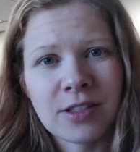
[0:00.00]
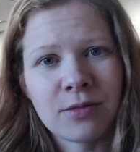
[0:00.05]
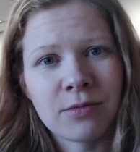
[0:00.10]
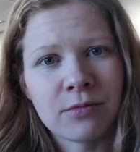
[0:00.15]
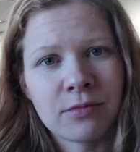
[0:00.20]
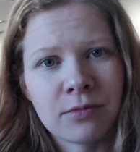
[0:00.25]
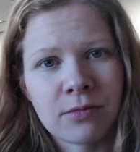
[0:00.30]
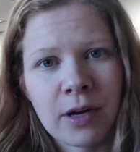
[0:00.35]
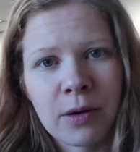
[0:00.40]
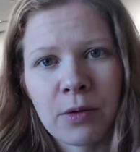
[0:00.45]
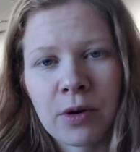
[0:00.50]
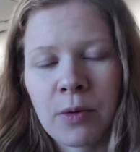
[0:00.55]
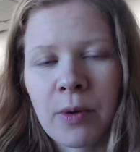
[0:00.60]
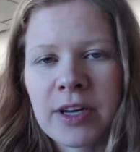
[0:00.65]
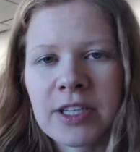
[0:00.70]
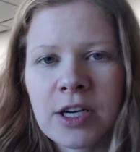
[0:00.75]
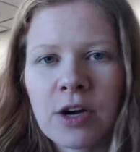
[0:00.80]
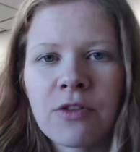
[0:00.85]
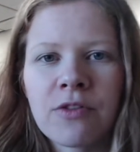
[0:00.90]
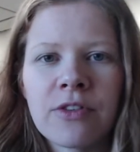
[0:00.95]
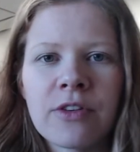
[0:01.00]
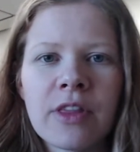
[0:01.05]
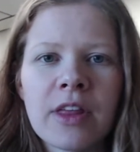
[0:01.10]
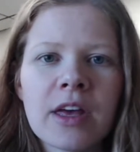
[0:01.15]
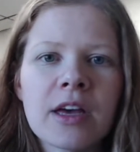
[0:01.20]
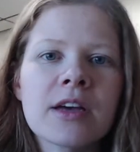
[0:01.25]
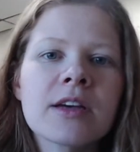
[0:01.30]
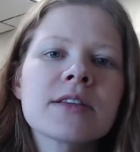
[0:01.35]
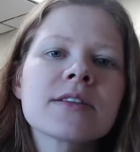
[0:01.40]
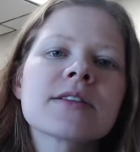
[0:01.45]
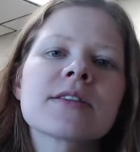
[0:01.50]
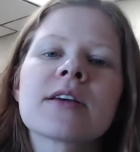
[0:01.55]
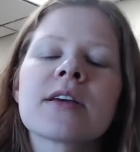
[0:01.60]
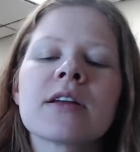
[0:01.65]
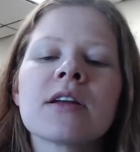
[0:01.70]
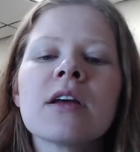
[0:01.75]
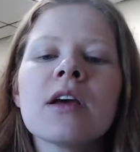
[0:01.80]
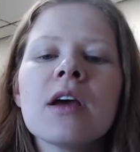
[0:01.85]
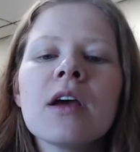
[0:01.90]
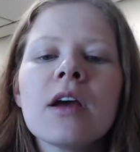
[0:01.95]
You might want to watch out for this.
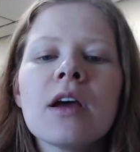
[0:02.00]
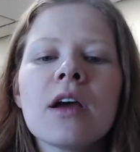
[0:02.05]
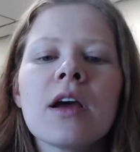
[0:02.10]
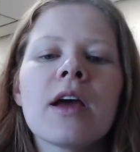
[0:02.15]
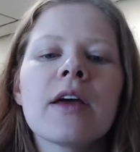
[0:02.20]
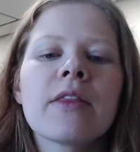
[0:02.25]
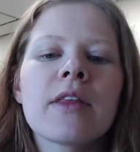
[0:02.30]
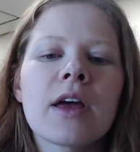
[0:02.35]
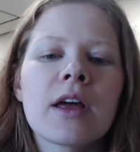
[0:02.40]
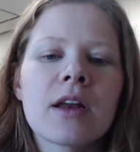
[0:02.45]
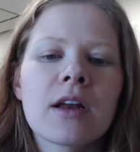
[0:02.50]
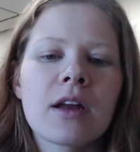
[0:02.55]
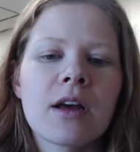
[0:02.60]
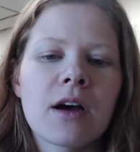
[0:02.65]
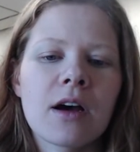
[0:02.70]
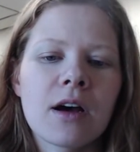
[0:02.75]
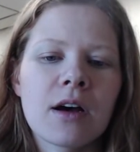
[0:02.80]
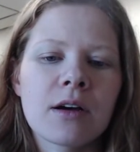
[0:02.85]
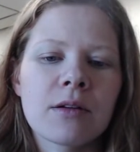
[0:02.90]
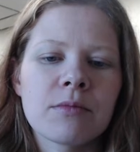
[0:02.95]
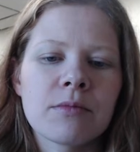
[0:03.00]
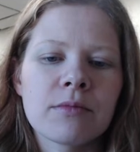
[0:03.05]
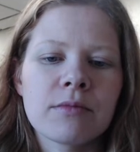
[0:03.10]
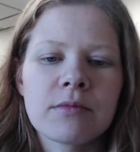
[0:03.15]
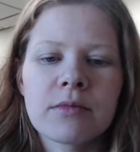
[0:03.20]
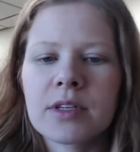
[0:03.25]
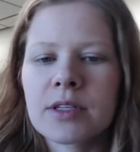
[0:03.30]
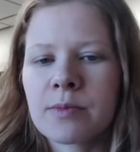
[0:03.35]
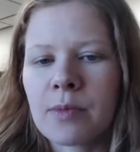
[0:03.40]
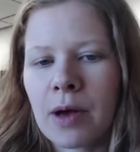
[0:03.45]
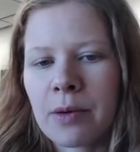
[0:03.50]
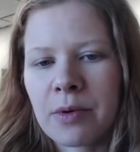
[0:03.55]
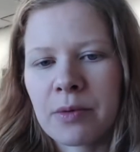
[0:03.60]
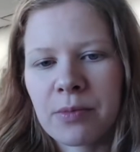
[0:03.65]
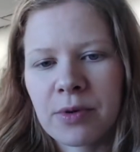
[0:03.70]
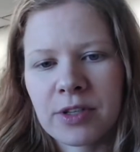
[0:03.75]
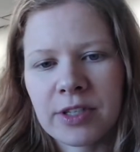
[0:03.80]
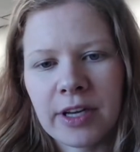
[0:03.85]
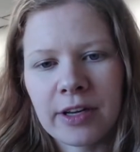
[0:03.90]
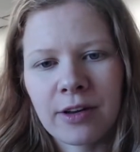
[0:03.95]
And and then um, this mom in
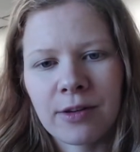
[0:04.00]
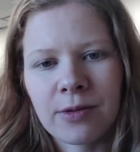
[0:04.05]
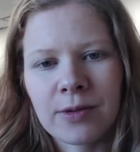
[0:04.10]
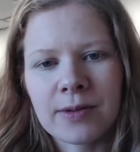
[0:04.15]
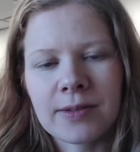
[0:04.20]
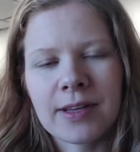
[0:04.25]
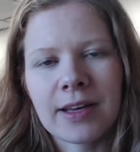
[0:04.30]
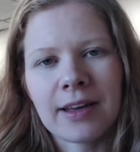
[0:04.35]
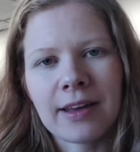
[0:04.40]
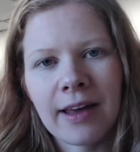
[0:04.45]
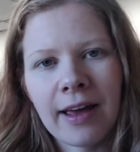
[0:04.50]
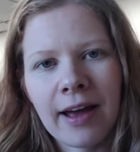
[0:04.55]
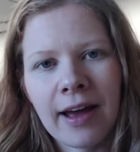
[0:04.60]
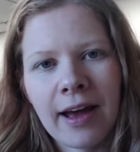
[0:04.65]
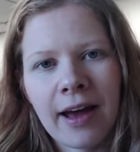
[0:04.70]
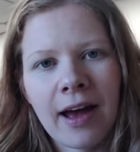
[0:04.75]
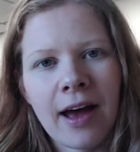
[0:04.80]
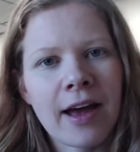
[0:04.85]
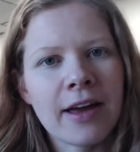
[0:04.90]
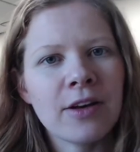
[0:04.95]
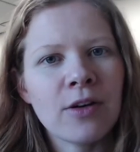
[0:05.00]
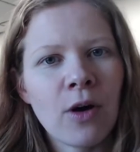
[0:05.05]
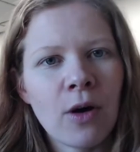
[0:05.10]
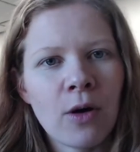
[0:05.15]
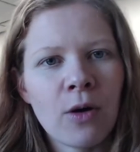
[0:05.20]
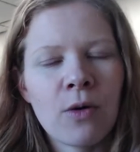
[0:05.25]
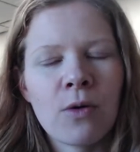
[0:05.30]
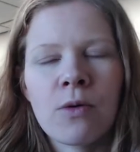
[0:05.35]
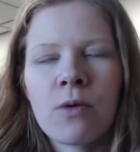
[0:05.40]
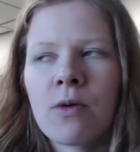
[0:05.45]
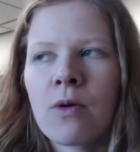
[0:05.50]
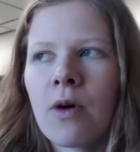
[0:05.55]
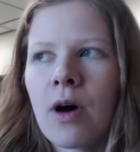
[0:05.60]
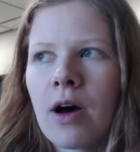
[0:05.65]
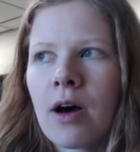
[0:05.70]
particular is like, yeah, I know.